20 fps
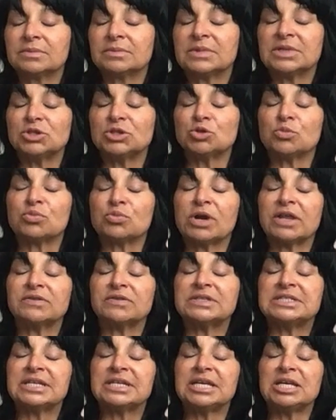Is your
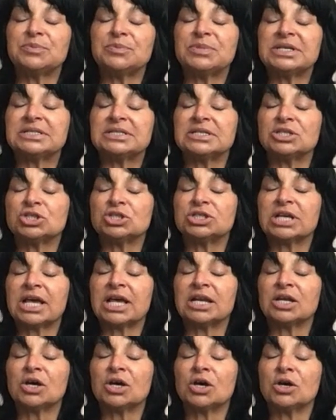breath deep? Is it
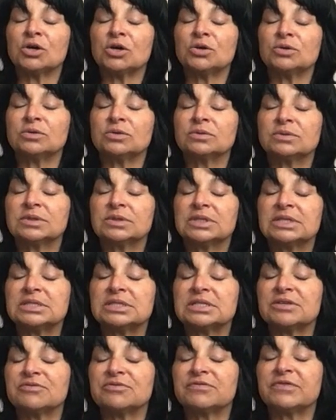shallow?
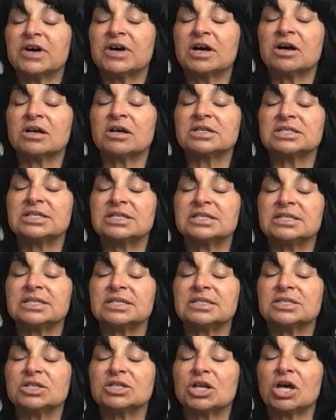Is it fast? Is
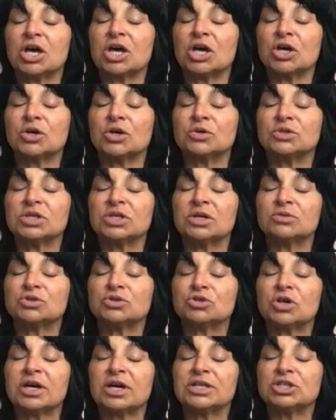it slow? Don't
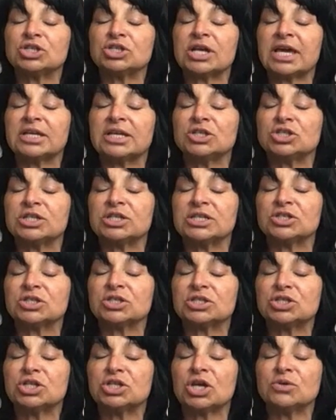try and change it,
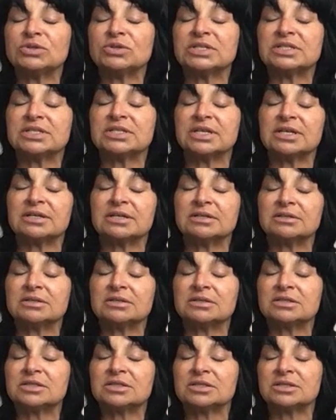just notice it
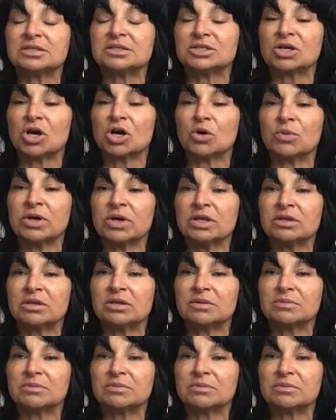to start with.